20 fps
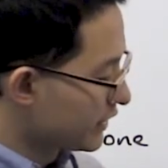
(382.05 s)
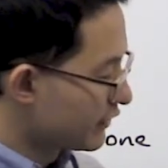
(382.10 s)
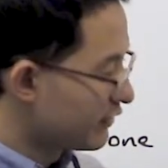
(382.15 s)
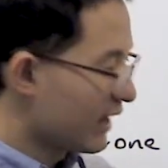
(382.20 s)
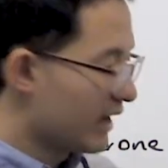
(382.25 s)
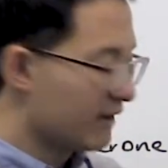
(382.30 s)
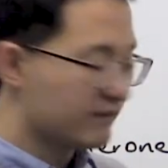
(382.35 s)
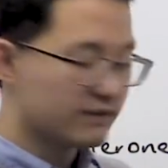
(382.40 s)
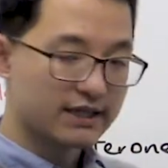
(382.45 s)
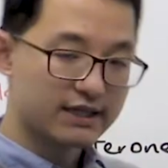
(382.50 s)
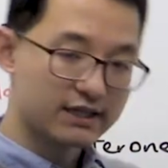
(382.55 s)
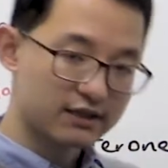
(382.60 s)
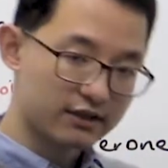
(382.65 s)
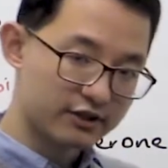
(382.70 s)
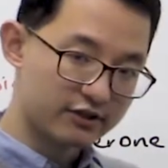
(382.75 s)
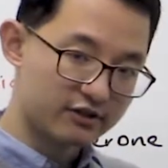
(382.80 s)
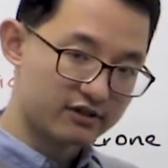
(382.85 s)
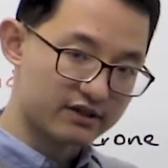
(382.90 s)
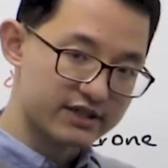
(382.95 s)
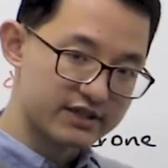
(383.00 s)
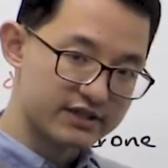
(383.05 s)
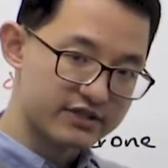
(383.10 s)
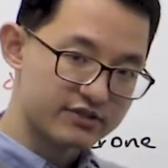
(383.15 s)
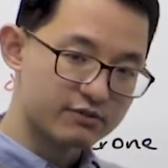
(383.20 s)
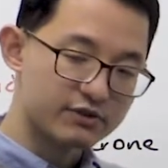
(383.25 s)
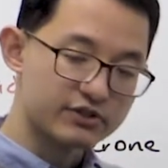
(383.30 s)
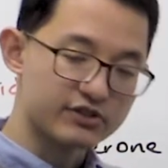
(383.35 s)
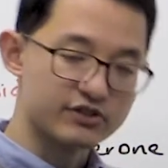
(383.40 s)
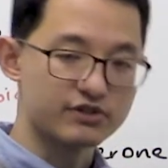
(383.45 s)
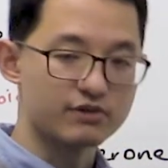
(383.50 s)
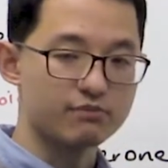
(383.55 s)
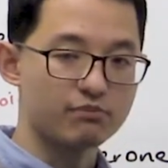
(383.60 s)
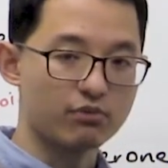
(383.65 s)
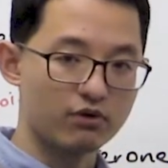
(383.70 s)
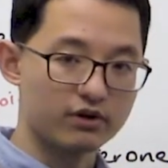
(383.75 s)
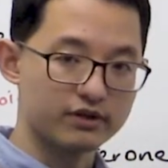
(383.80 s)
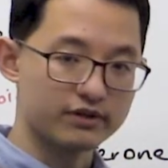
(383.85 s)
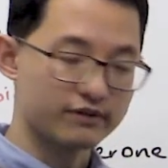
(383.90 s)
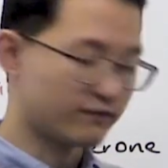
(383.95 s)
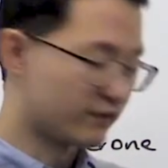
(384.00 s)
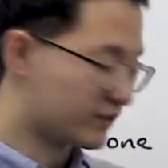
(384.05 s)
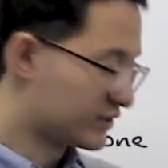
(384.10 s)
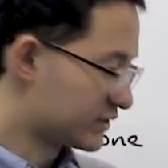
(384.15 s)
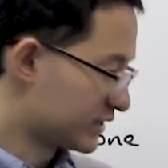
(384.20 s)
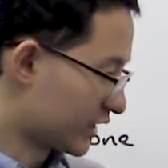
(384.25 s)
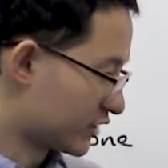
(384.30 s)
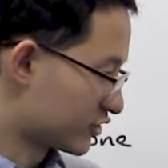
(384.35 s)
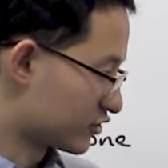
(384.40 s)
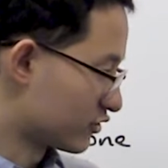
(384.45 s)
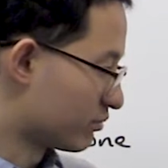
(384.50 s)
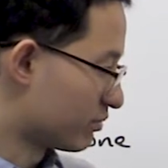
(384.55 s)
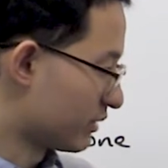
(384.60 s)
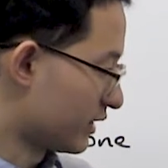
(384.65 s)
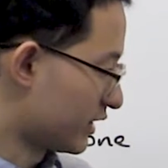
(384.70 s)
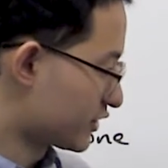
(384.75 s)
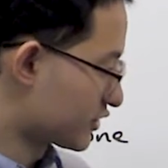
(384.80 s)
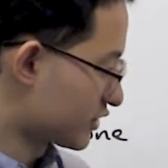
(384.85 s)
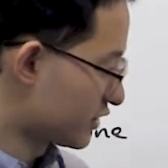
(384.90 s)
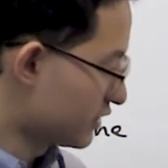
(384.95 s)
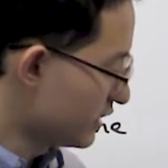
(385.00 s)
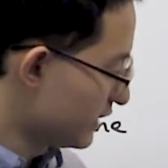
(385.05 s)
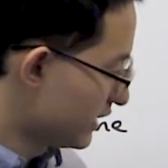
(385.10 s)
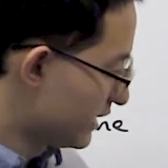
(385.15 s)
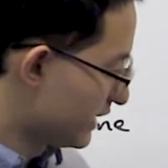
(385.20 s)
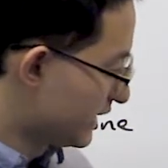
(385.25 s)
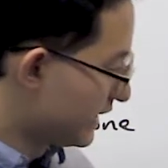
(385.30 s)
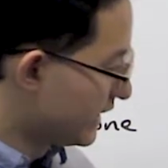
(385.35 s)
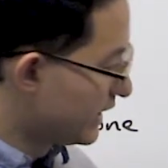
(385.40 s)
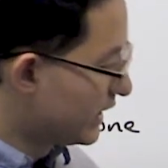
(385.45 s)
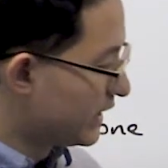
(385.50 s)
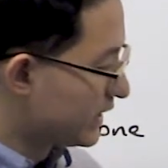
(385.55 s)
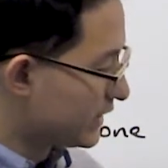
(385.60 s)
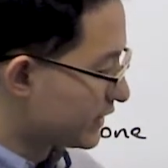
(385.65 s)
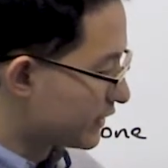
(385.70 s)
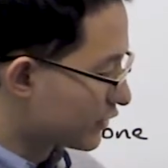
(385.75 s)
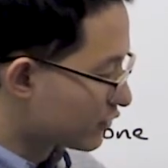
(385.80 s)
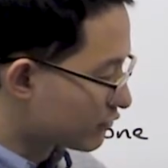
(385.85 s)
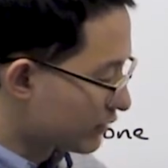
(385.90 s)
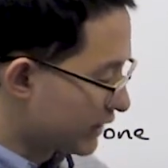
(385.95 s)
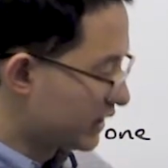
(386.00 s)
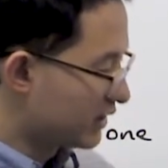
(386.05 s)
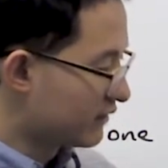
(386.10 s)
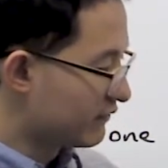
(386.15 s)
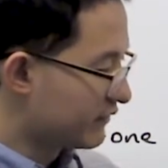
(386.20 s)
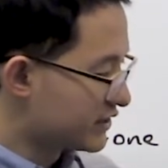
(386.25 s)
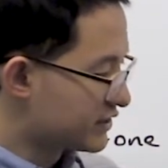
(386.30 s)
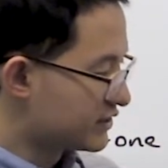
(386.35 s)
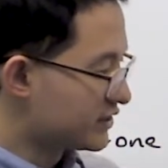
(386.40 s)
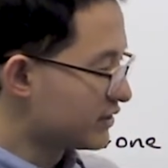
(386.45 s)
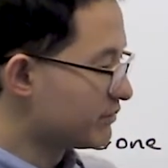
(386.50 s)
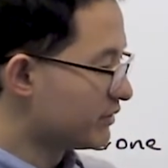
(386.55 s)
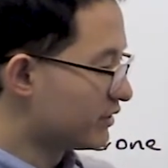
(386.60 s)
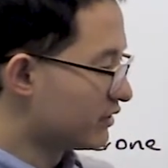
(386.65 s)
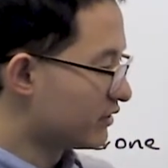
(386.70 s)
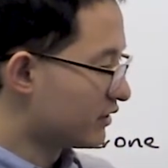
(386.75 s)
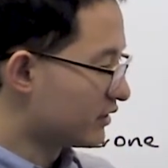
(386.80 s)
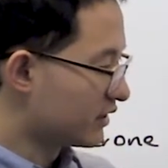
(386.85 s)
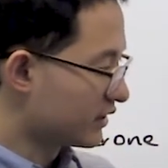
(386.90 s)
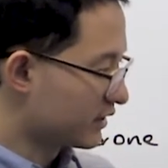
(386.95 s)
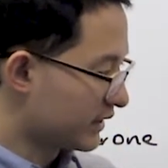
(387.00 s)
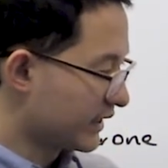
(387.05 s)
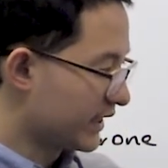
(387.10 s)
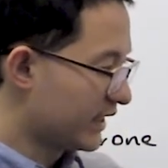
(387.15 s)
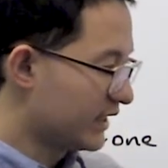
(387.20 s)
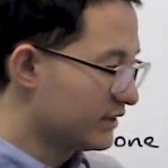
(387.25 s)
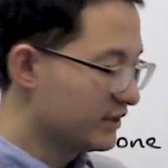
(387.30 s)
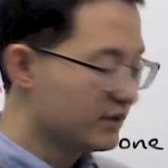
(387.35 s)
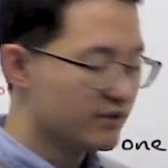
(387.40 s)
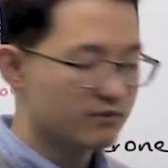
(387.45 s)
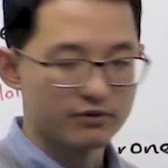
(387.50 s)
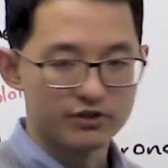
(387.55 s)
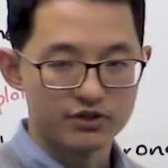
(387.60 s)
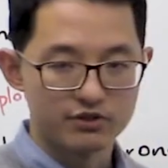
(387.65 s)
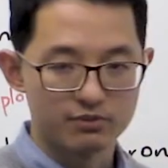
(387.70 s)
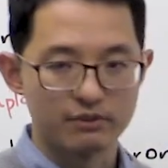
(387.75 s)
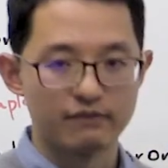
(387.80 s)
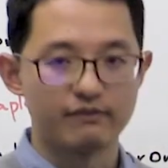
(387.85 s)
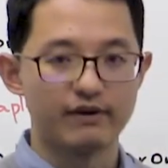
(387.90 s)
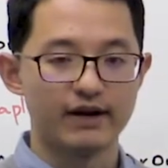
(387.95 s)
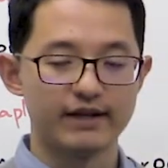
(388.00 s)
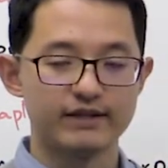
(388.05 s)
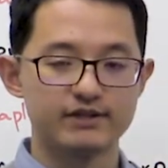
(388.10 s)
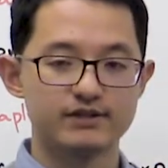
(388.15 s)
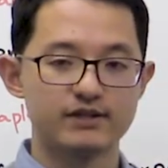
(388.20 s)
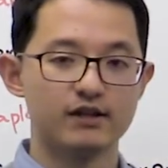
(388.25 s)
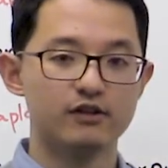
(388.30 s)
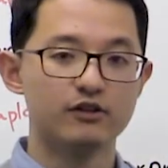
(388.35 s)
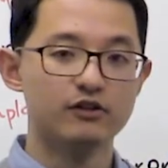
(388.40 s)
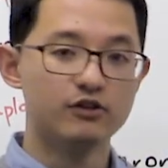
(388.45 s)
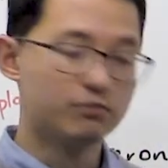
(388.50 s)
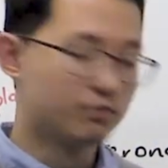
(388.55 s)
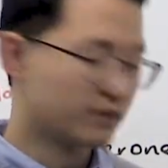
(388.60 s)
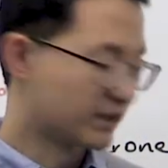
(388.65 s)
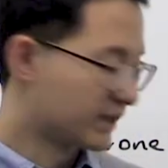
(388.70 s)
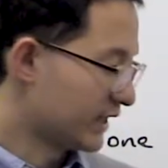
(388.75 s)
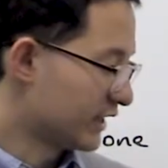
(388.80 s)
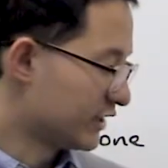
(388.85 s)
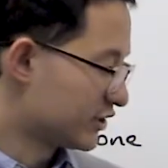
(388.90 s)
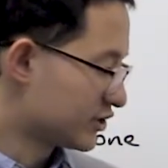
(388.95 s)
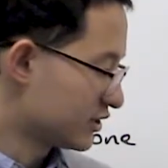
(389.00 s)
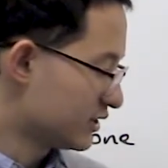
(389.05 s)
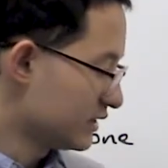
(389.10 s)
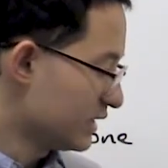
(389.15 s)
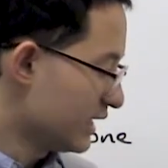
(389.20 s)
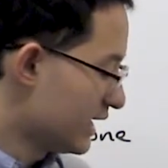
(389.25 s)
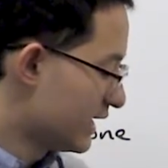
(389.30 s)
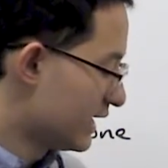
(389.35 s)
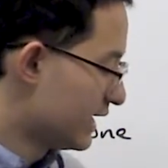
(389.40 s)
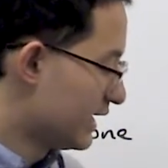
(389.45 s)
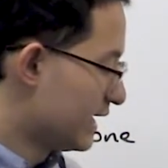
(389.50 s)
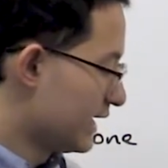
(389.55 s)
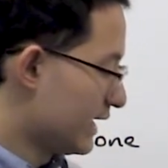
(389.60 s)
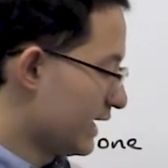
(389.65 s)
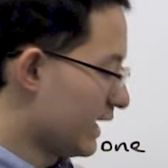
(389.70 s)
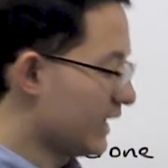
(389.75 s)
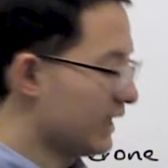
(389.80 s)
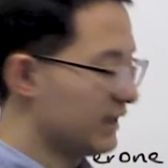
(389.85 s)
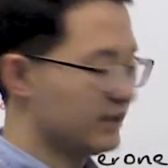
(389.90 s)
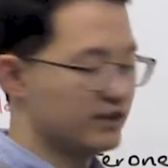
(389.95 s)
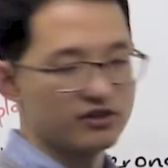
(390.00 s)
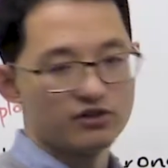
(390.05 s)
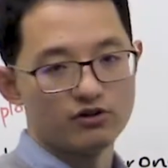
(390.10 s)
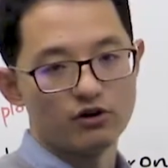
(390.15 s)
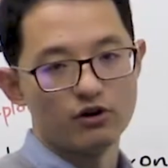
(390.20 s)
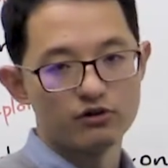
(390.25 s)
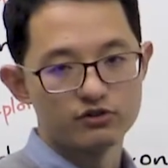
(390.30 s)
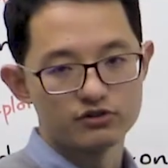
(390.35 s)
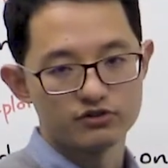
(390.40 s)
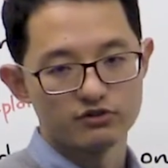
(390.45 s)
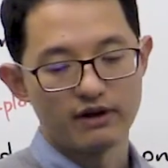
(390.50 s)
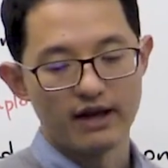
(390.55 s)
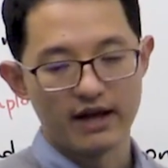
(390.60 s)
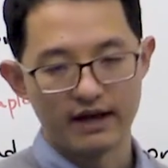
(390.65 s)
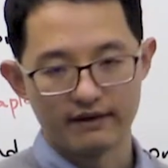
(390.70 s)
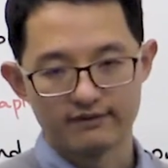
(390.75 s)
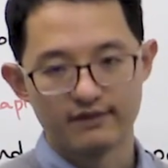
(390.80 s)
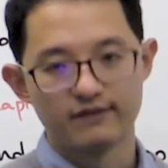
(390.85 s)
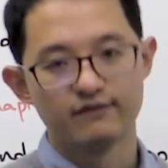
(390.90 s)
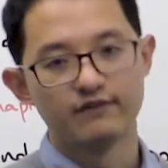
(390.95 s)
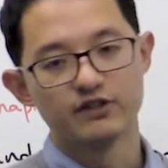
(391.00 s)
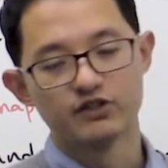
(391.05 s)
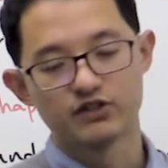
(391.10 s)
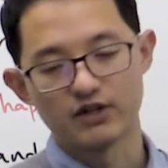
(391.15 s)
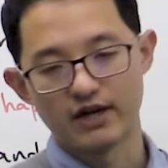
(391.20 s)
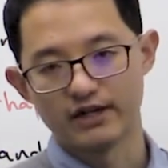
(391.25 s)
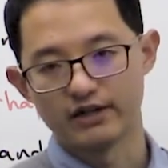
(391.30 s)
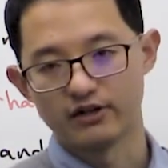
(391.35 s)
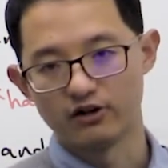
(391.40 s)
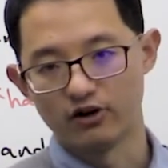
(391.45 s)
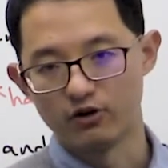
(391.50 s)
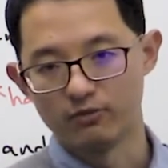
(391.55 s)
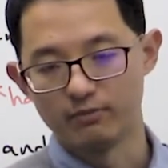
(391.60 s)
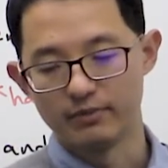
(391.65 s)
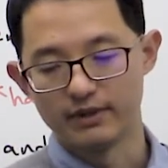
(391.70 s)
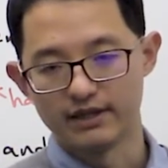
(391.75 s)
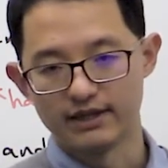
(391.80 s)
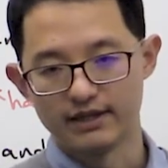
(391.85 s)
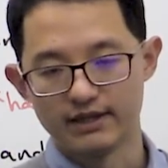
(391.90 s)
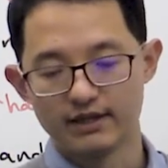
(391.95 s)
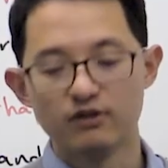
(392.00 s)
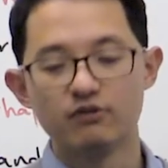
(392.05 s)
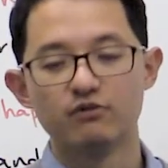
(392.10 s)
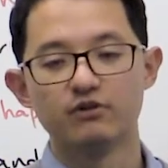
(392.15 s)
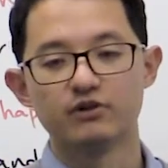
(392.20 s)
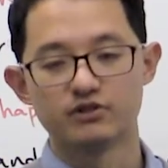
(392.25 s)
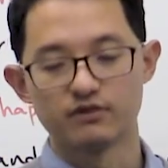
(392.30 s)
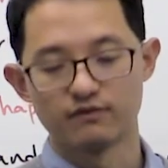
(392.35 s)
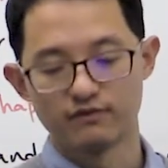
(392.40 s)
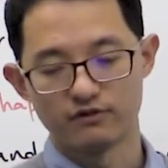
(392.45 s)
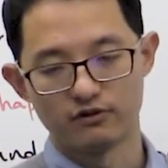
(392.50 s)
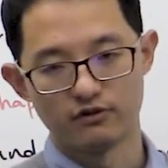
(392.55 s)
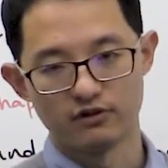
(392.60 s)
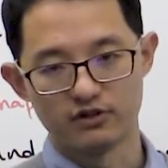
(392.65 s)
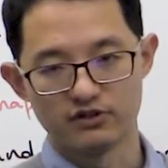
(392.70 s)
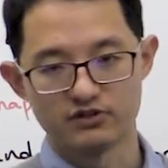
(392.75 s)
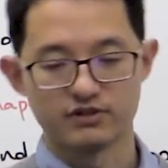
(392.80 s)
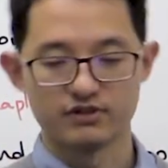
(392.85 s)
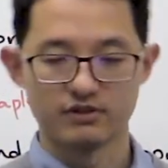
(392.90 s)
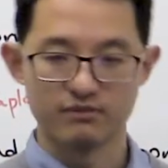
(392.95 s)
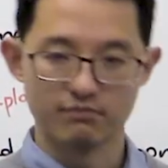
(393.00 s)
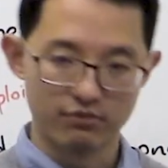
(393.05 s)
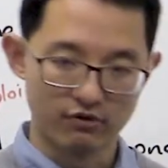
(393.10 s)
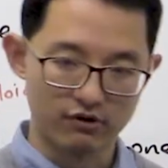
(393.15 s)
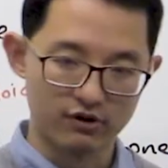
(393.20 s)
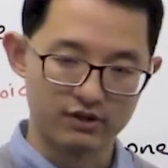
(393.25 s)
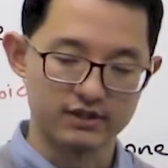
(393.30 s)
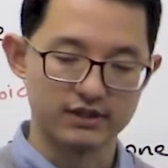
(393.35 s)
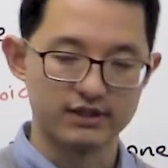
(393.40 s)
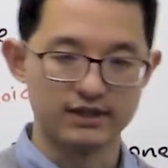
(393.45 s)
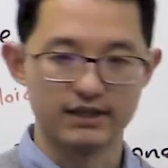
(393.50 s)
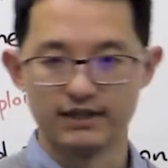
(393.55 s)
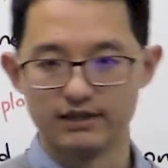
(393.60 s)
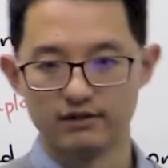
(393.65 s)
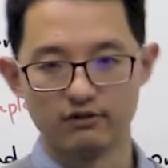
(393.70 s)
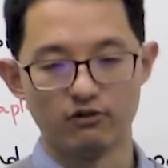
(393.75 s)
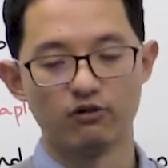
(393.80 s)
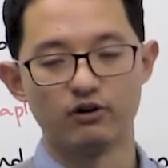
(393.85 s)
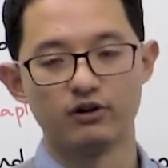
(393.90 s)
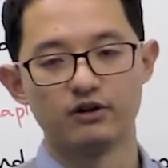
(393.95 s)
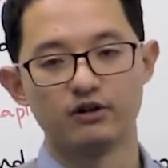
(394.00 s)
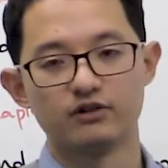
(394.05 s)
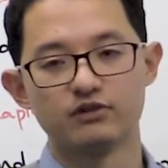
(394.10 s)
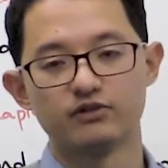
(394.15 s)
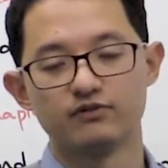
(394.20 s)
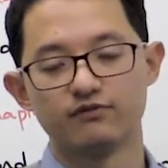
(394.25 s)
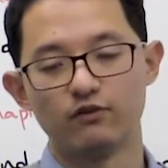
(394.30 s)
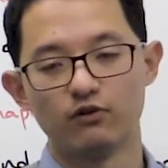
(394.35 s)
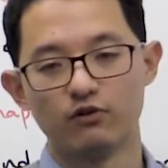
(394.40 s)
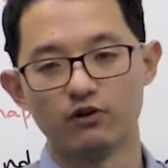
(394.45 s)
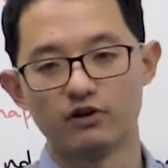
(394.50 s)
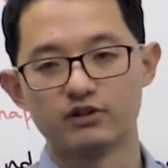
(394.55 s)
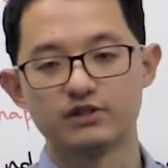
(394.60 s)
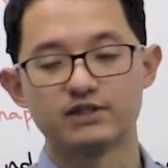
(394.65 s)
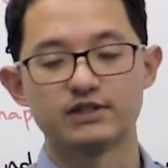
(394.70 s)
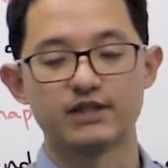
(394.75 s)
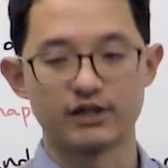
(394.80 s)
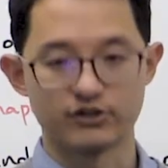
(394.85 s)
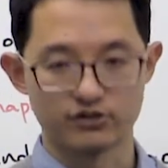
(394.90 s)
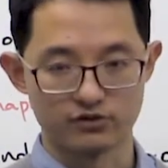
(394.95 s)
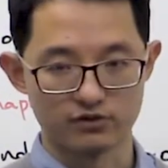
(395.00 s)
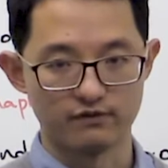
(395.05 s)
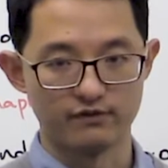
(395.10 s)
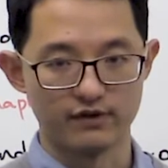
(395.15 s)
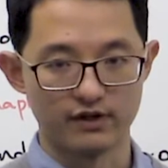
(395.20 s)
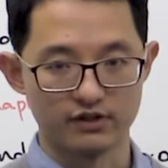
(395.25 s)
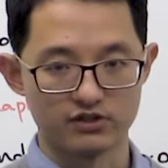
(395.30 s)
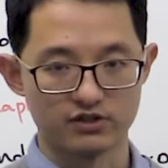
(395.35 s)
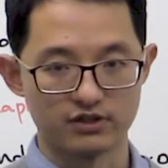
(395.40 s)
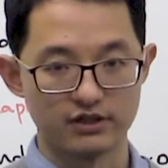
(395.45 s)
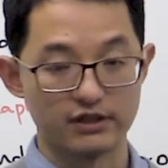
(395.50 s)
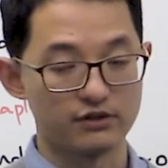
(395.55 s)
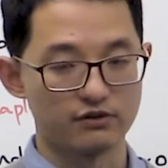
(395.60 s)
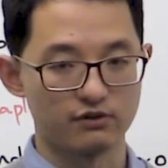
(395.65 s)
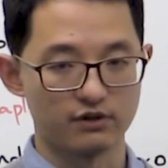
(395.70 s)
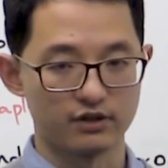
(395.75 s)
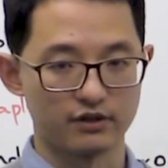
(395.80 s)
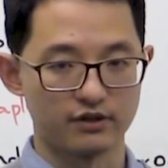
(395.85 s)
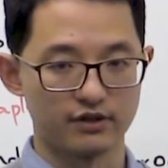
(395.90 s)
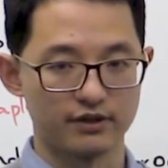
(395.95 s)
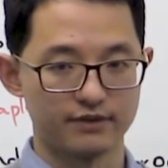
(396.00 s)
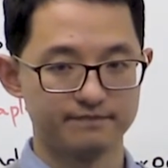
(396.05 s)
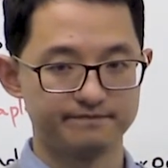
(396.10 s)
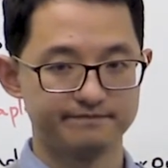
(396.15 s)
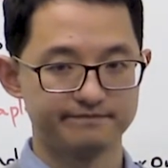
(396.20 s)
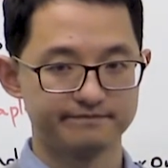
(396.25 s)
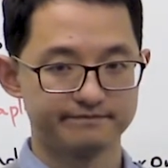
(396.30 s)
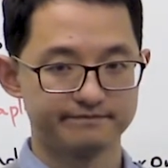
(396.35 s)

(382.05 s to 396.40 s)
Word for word: You have the clitoris, which is important for sexual pleasure, the greater vestibular gland, which provides lubrication, and you also have the vagina opening, which of course is important in order for sexual functioning to occur.